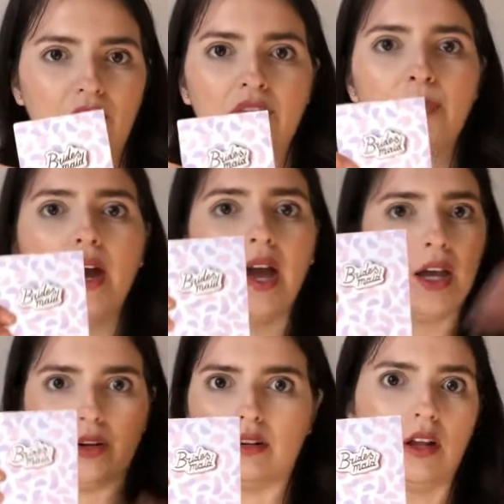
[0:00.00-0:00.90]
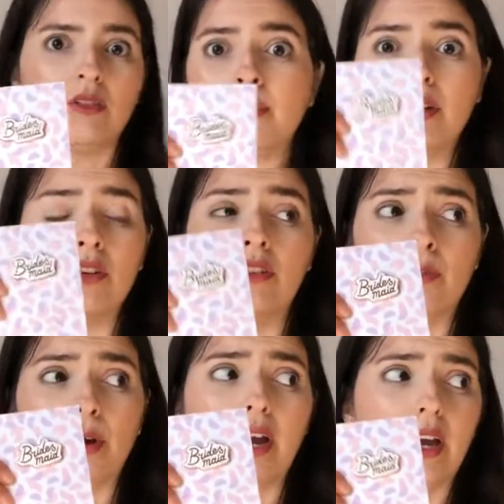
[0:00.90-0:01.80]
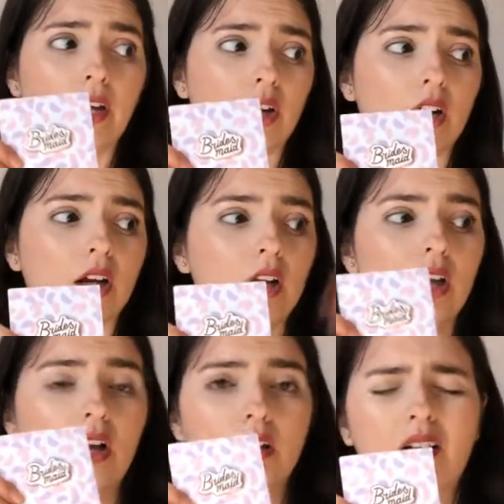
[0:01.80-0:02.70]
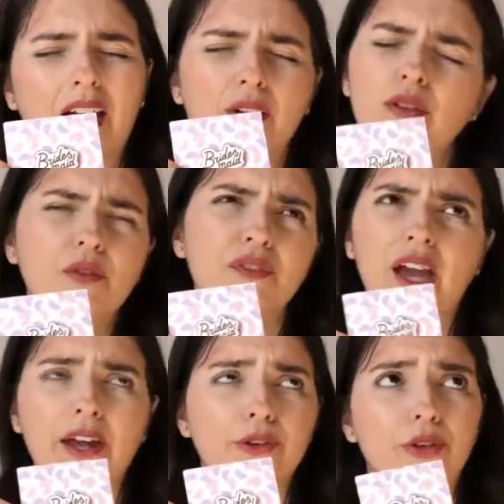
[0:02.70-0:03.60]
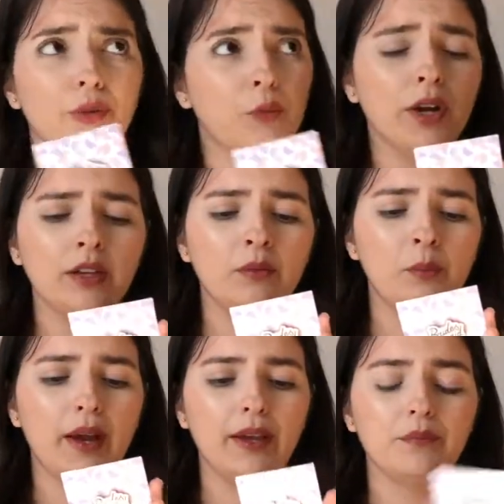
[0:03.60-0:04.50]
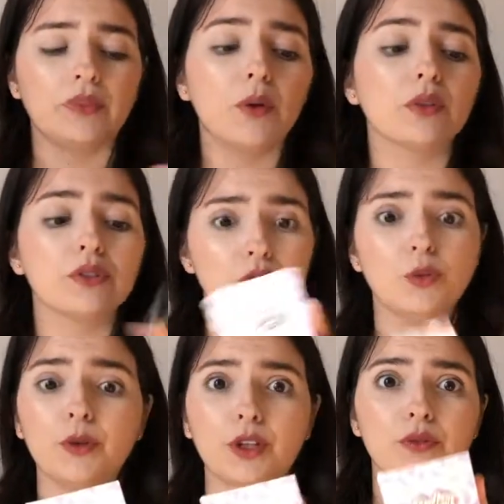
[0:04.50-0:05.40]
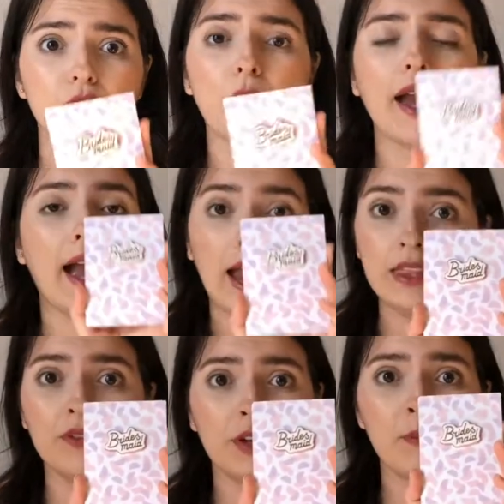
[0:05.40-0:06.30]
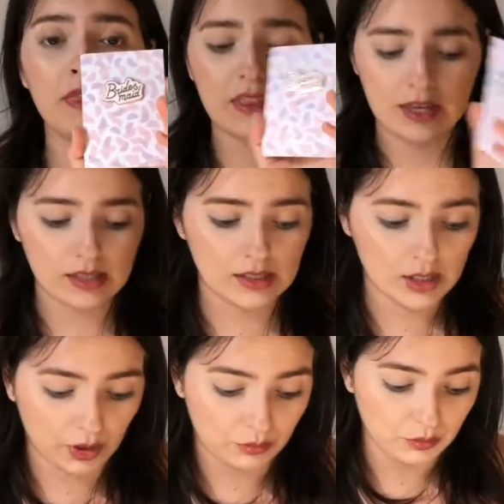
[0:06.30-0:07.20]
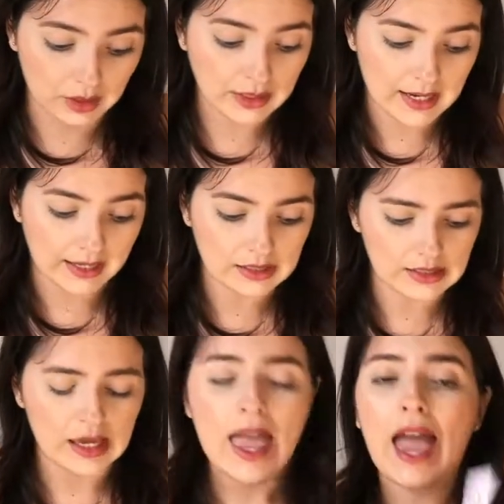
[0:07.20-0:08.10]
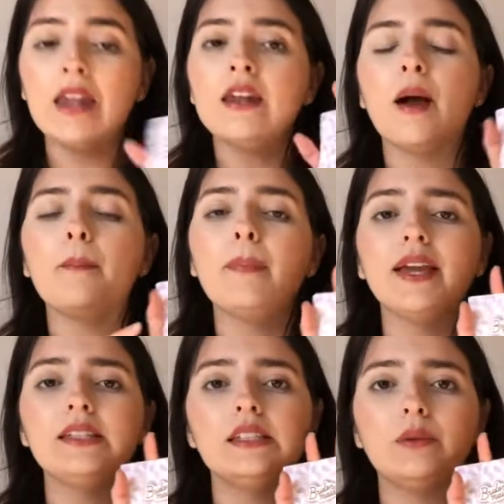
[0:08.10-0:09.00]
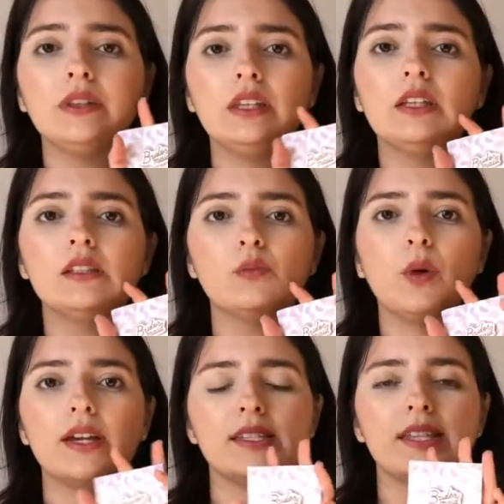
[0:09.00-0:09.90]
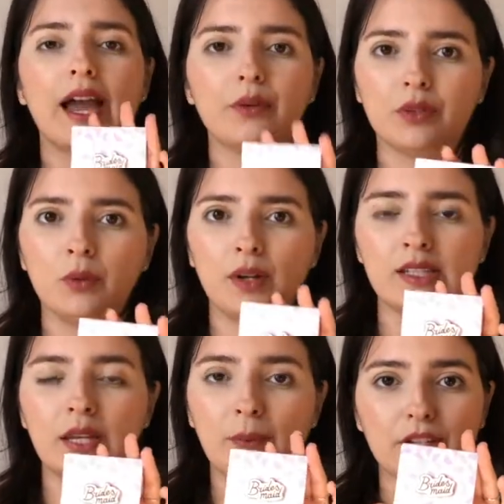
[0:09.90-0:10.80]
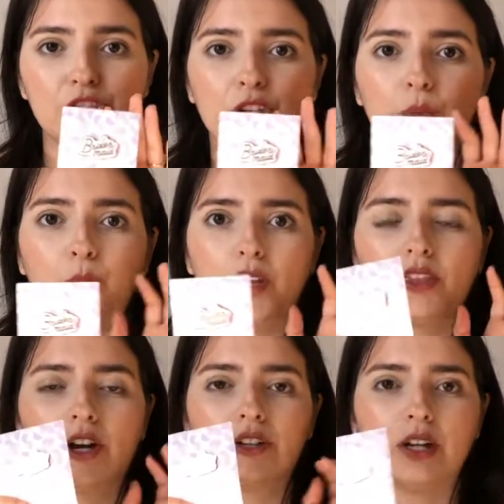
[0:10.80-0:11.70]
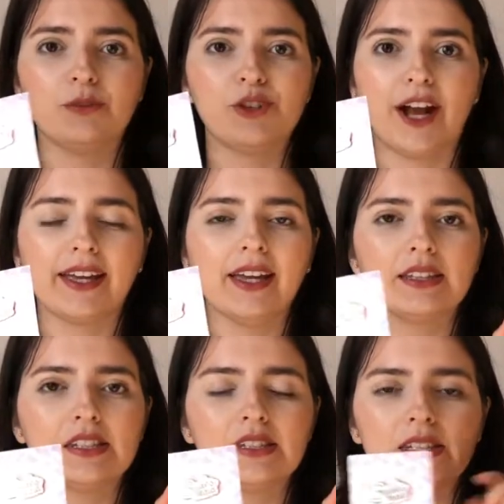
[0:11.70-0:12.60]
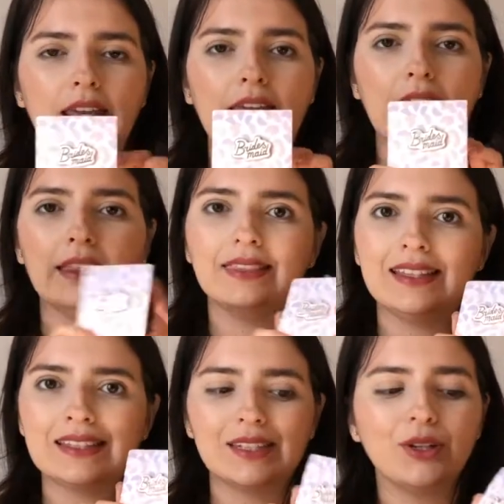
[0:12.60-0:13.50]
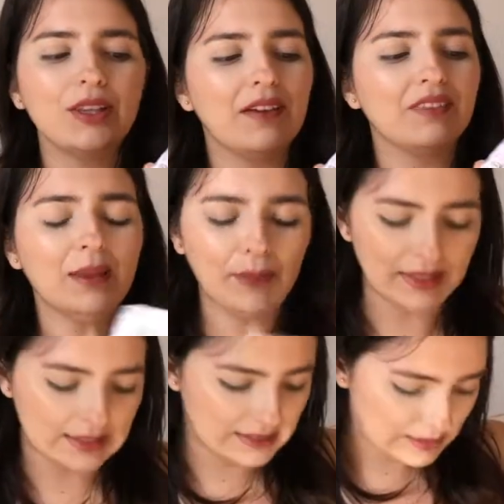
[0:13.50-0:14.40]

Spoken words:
the bride or another mother of the bride, or I don't know if they had a groom one, but they were super cute. So I highly recommend these. They're really nice. And my idea with these was that I really want to take a picture with our denim jackets and these little lovely pins.